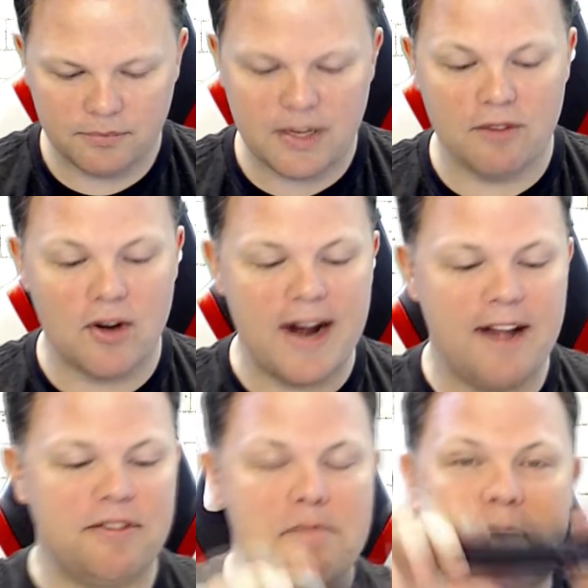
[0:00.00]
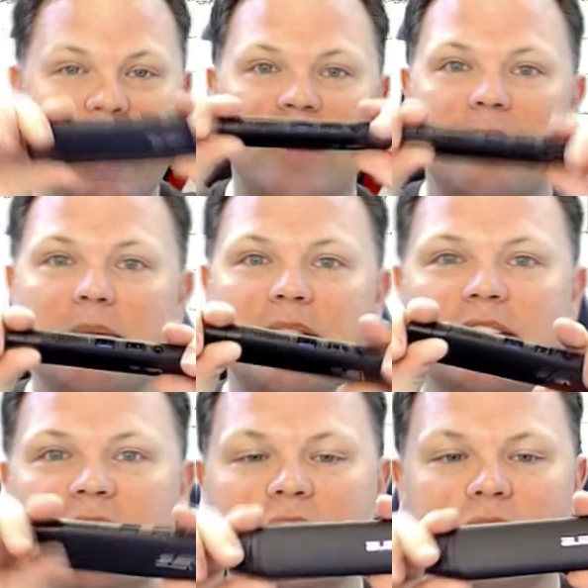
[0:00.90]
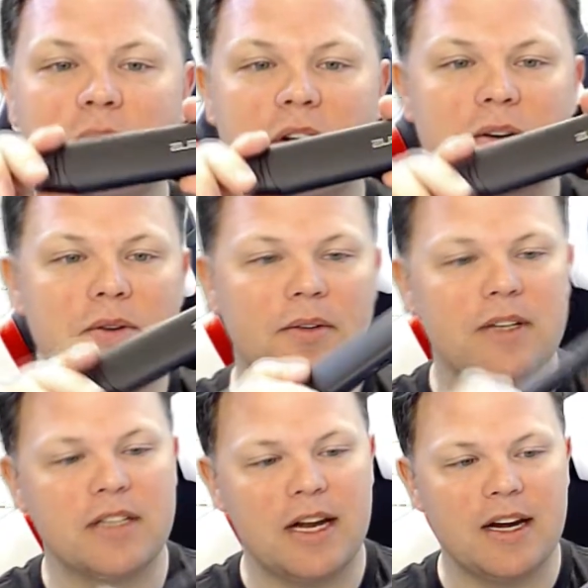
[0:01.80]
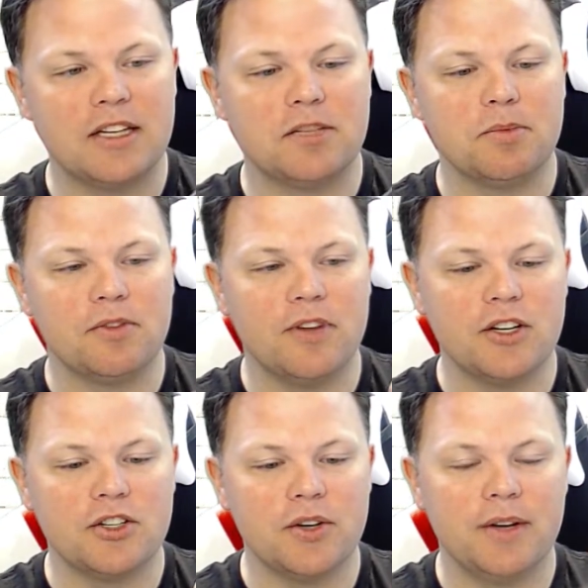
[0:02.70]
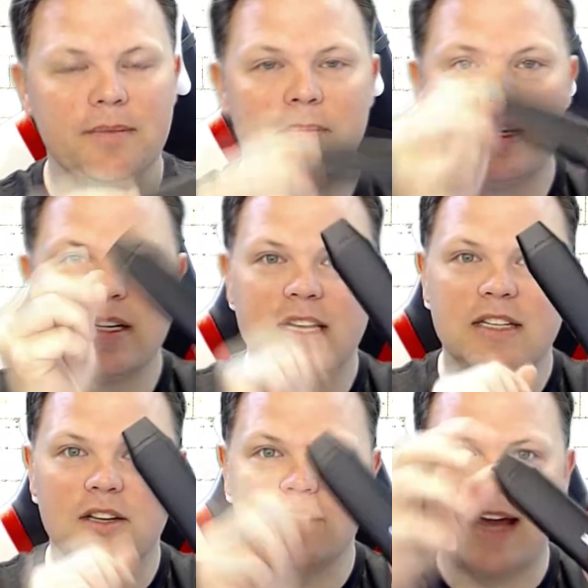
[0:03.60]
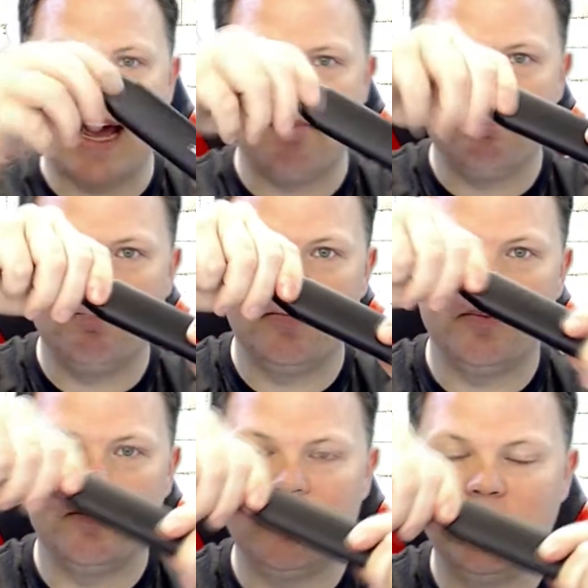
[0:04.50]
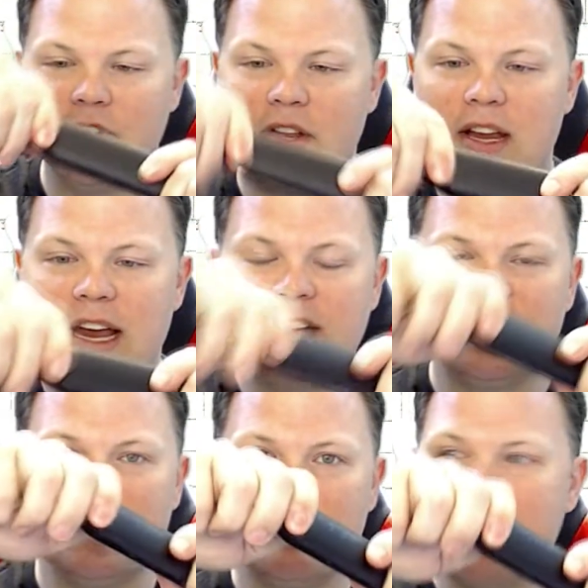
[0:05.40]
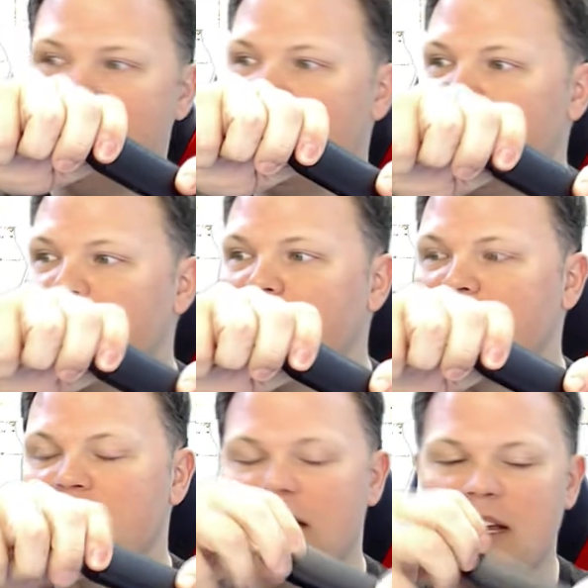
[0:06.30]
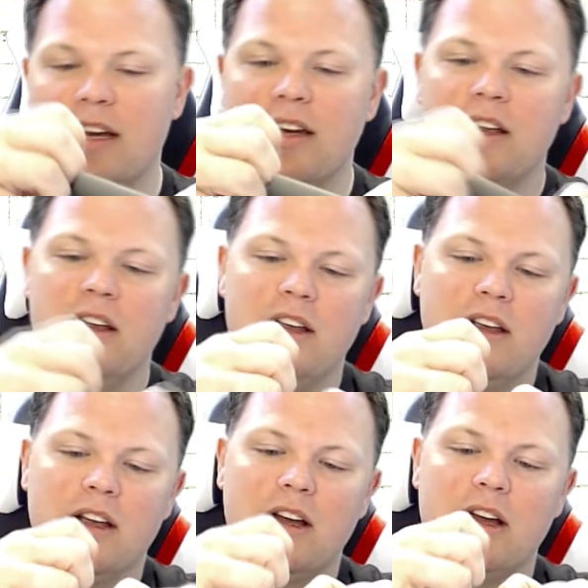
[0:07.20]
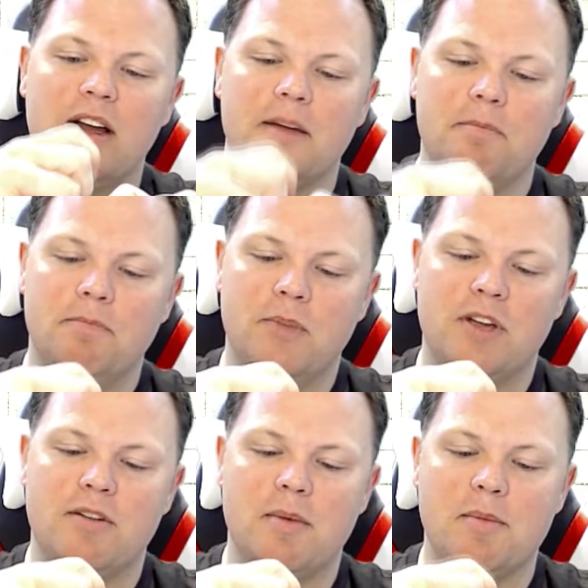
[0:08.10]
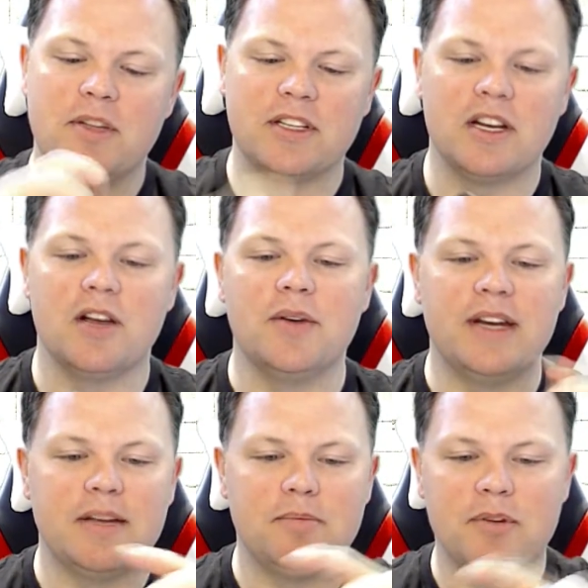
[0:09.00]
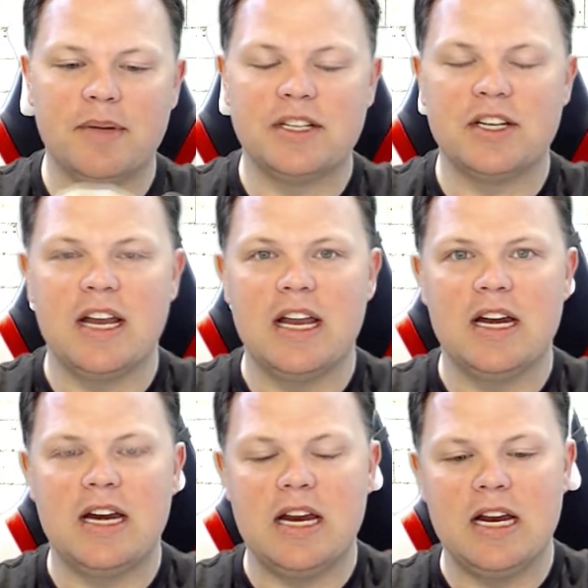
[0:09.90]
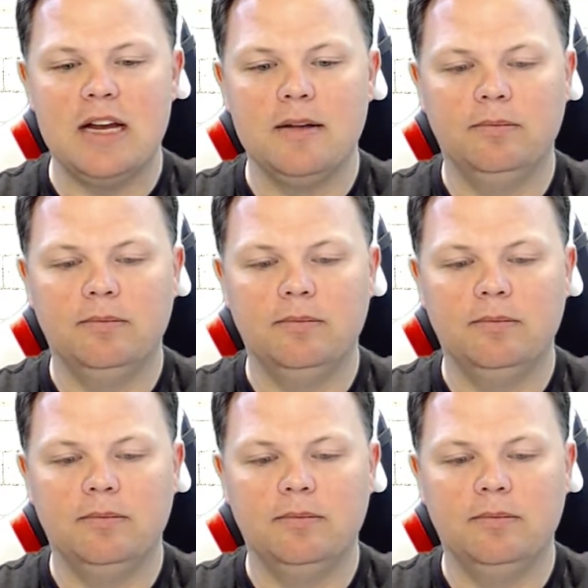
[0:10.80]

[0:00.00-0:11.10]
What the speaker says: And right off the bat, I mean, this thing's pretty cool. It's got a nice smooth finish to it. Nice little cap for the HDMI plug on the end. And remember, this can go into pretty much any